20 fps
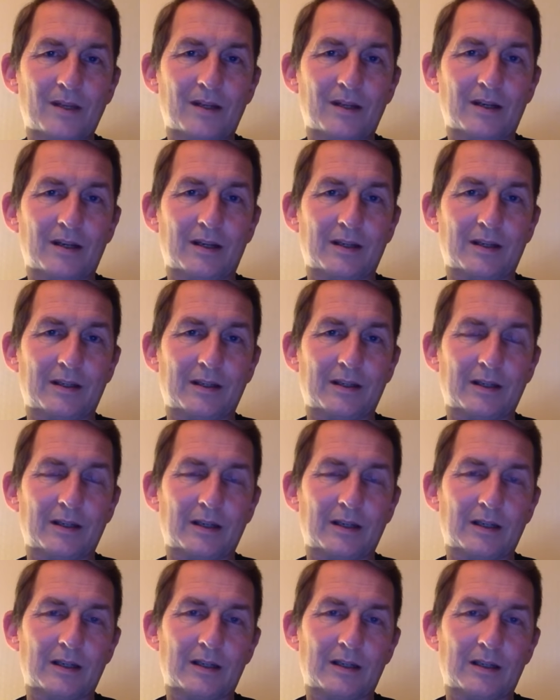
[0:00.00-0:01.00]
And
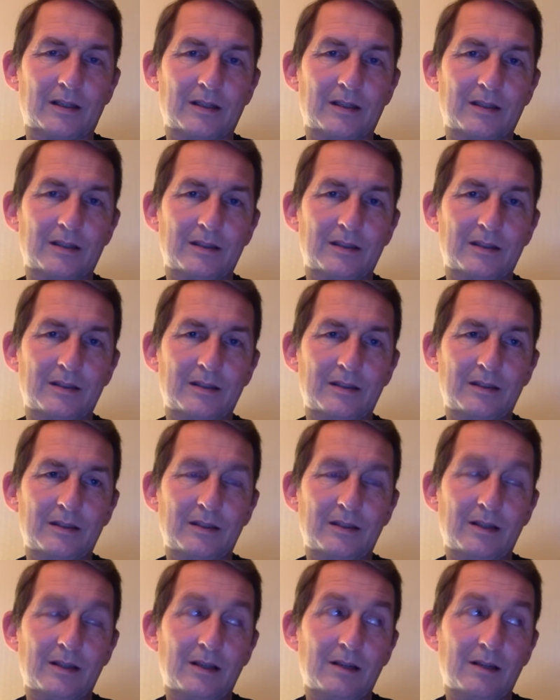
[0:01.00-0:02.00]
uh,
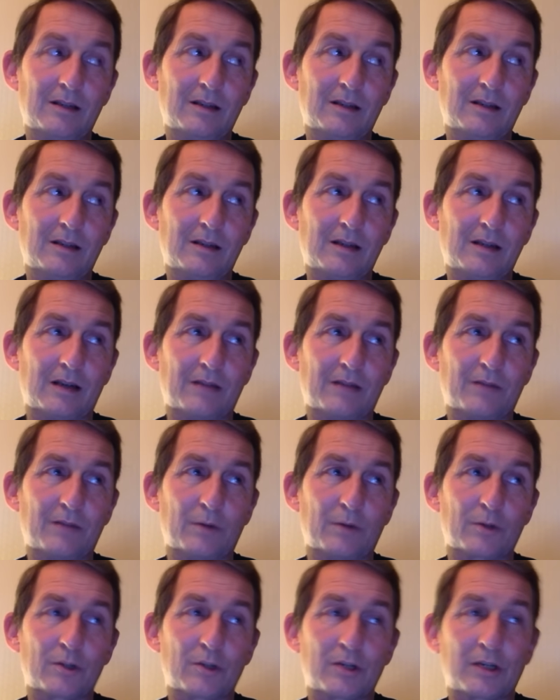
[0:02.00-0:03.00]
ah,
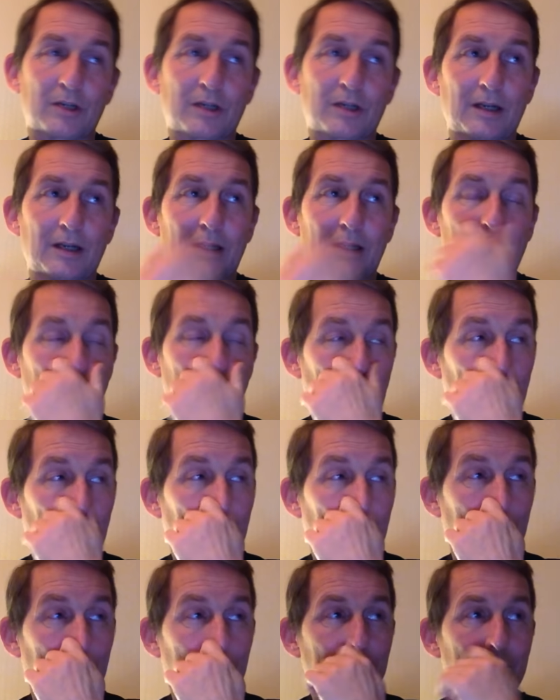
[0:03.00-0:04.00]
fortunately,
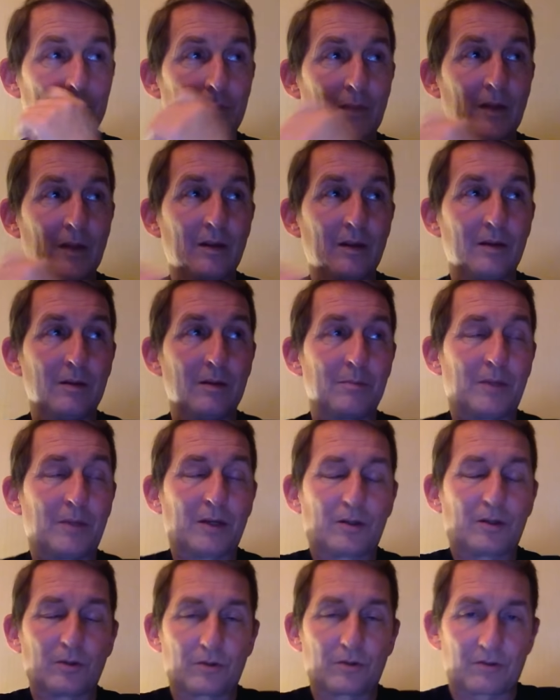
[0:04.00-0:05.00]
by
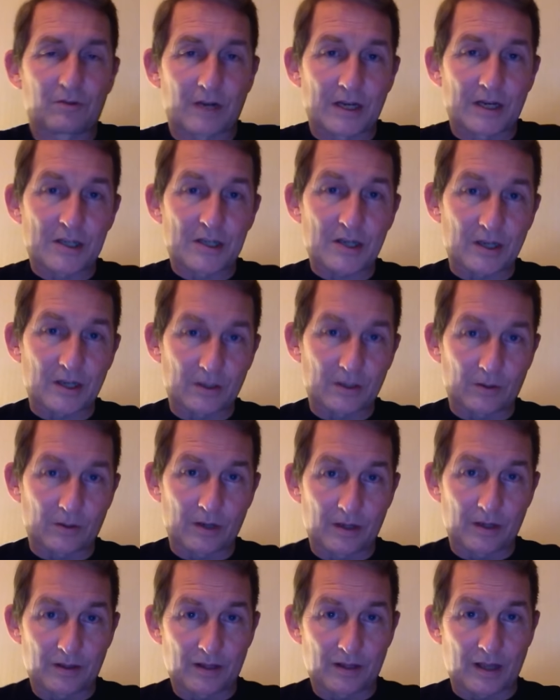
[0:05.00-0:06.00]
good grace, I got
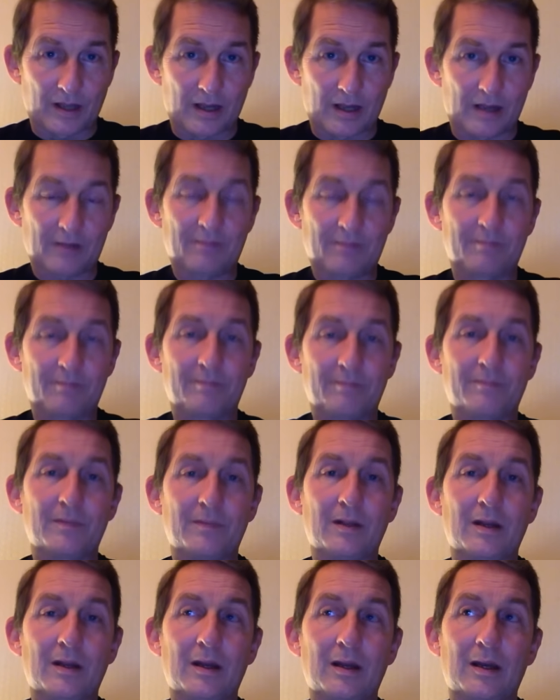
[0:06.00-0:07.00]
there
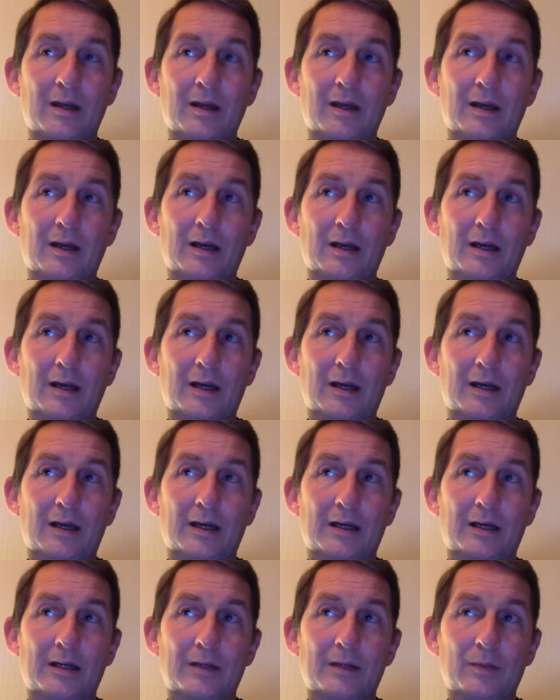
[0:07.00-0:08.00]

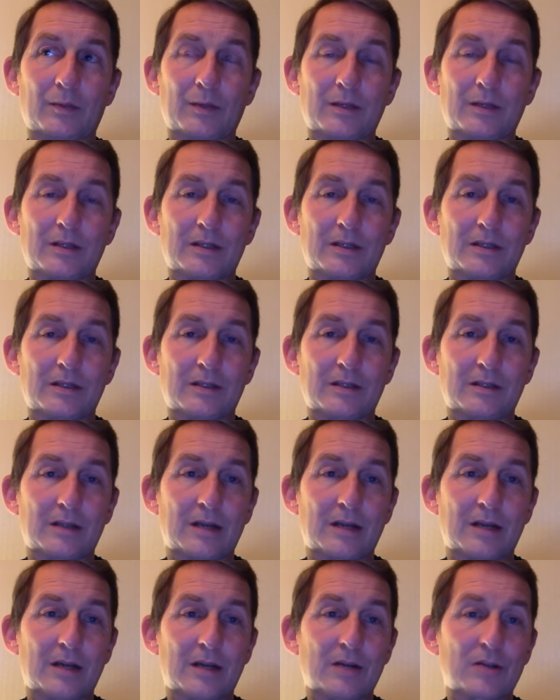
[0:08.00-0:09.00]
and went into the
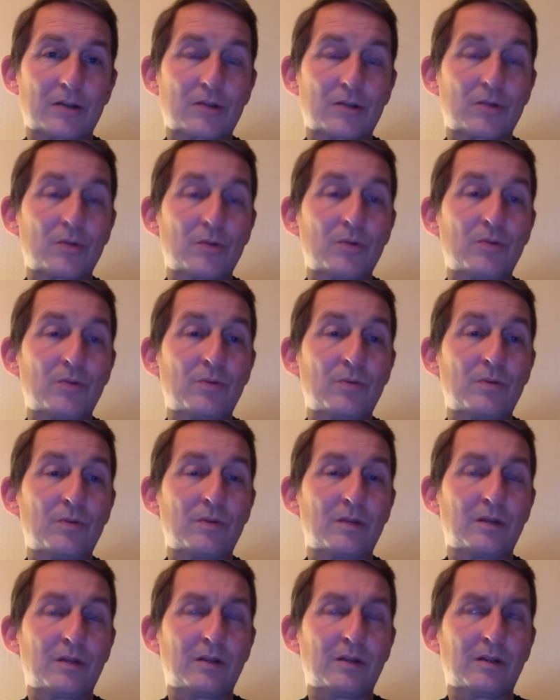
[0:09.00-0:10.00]
house to
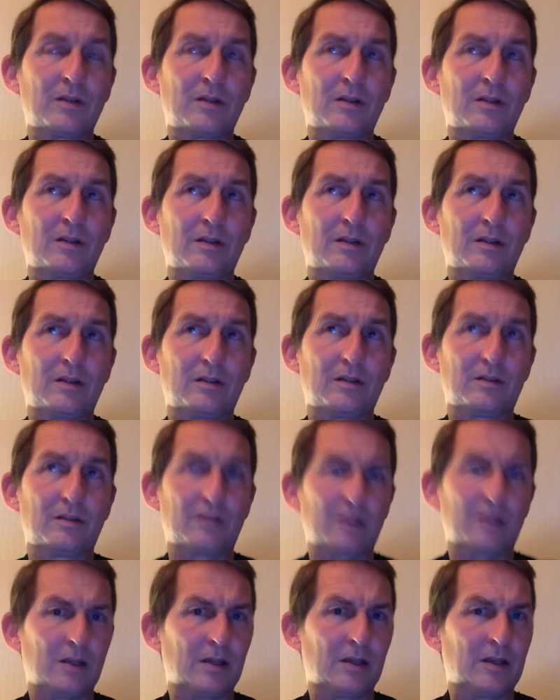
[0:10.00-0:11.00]

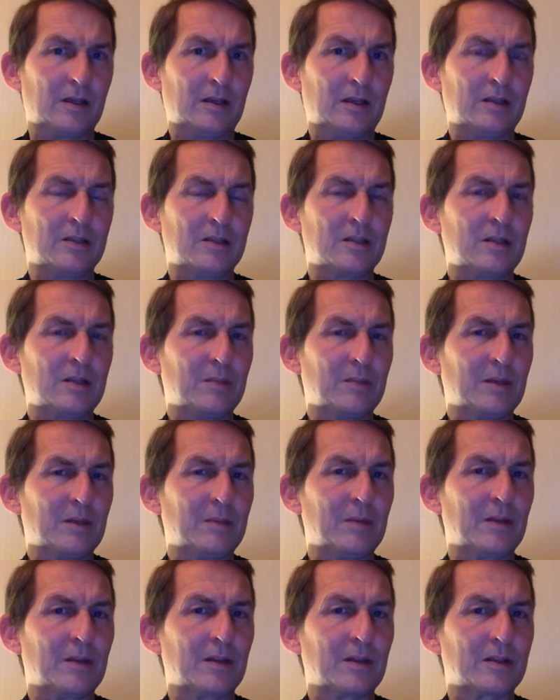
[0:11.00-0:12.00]
really see my
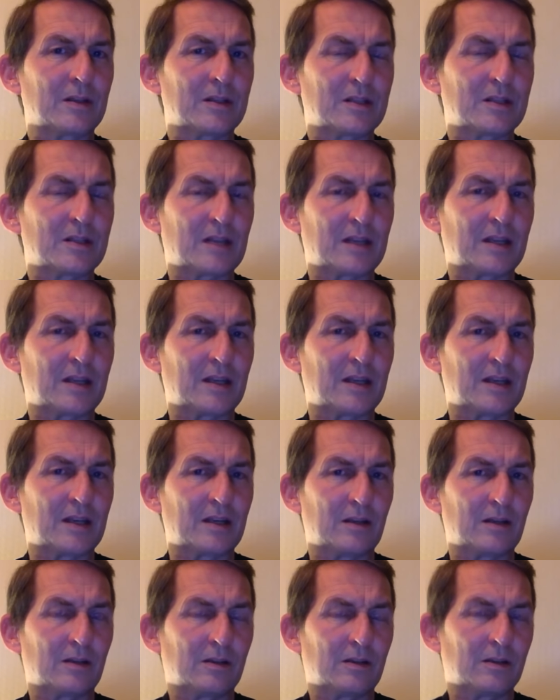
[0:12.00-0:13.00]
mother sat there
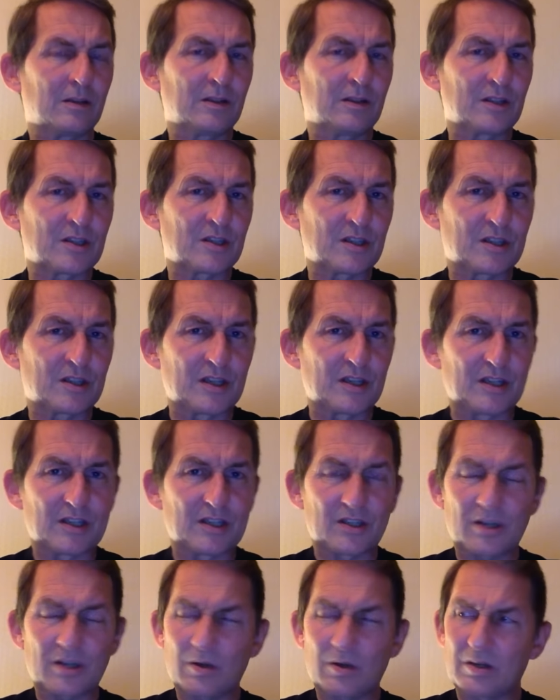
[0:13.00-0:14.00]
on the settee,
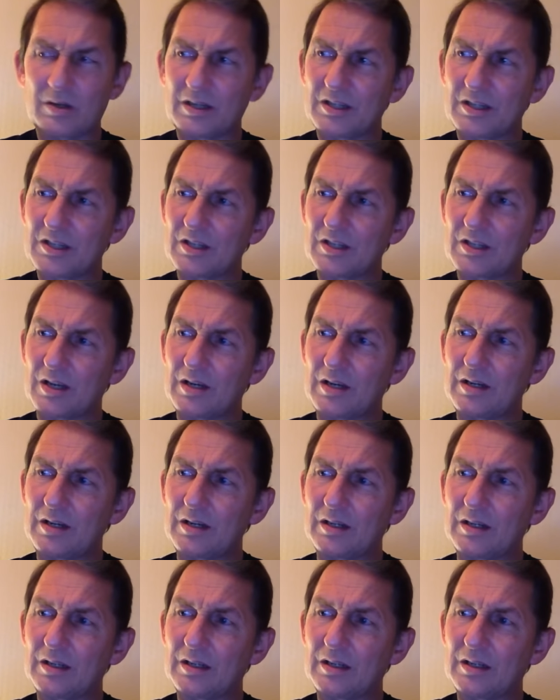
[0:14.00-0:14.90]
totally stunned